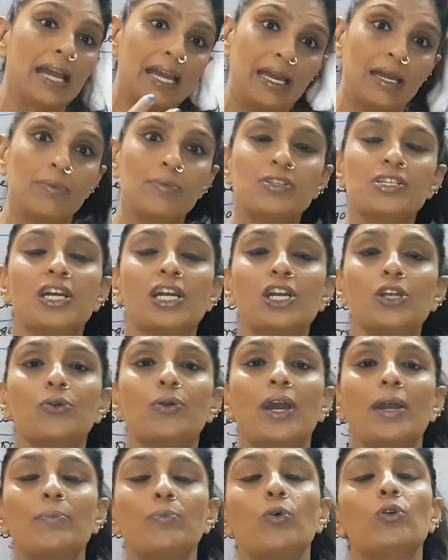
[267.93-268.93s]
Immediately you
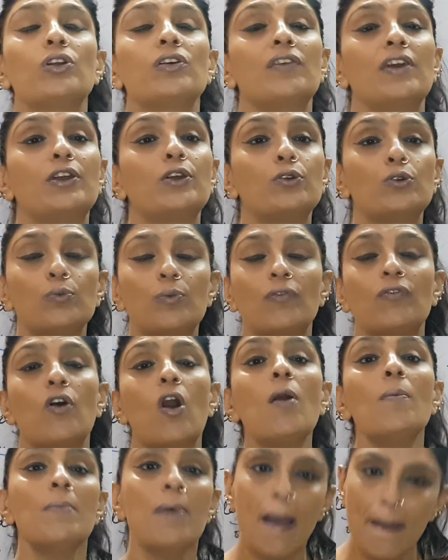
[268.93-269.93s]
get motivated to
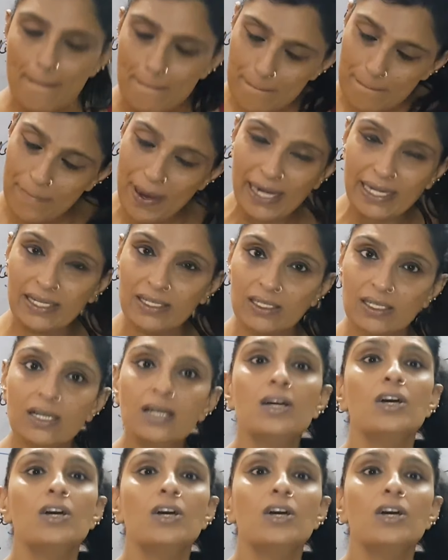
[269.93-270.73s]
perform better.